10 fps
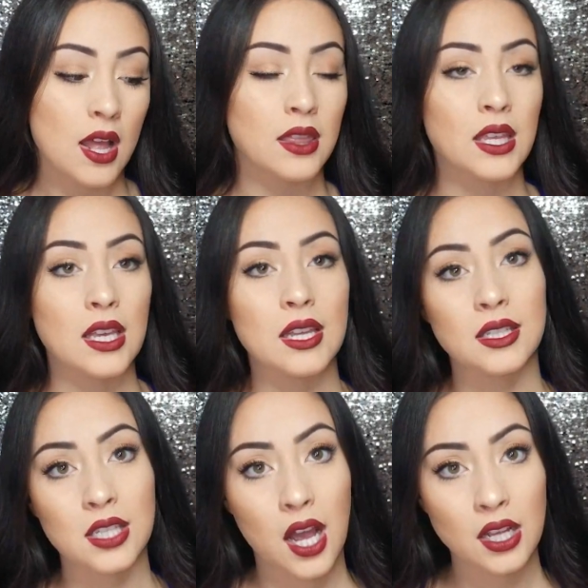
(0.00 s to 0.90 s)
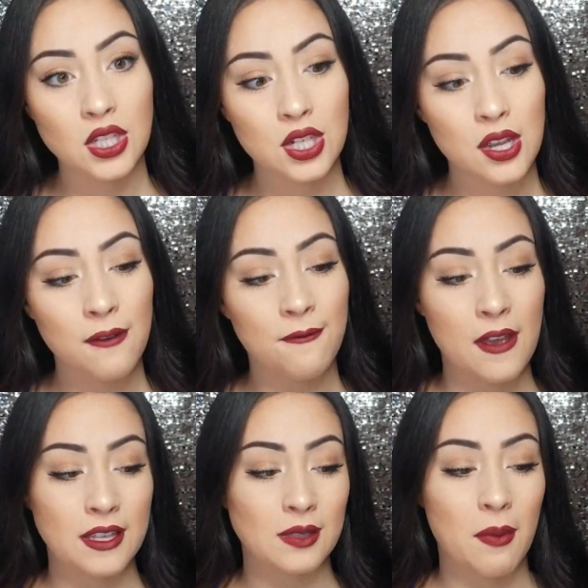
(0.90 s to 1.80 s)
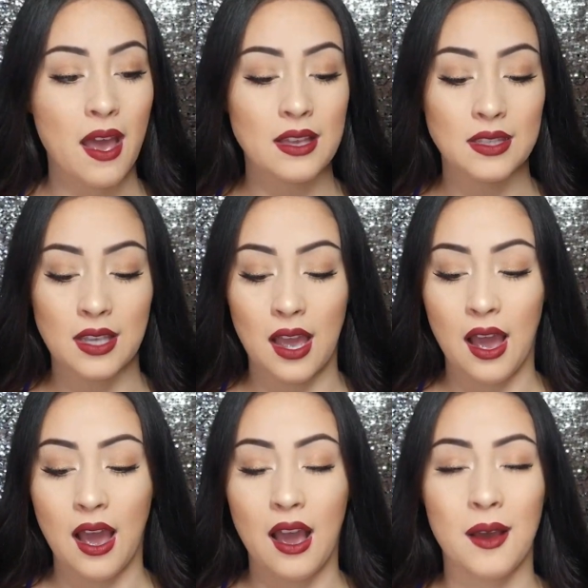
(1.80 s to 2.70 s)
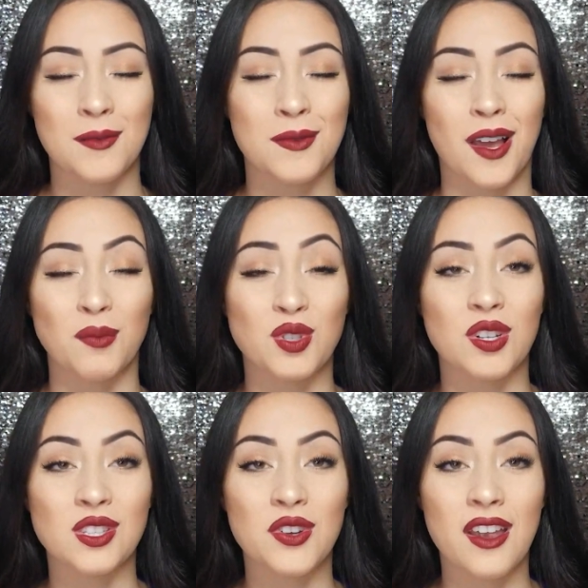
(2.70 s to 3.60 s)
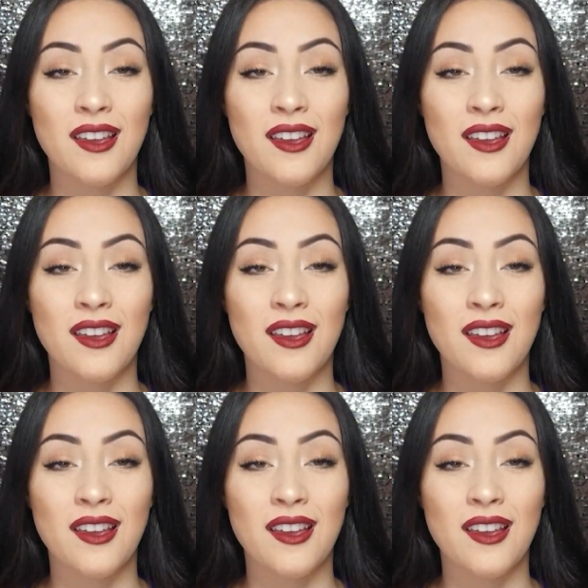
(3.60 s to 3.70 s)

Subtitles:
The Tatcha face mask, I'm sure it's great.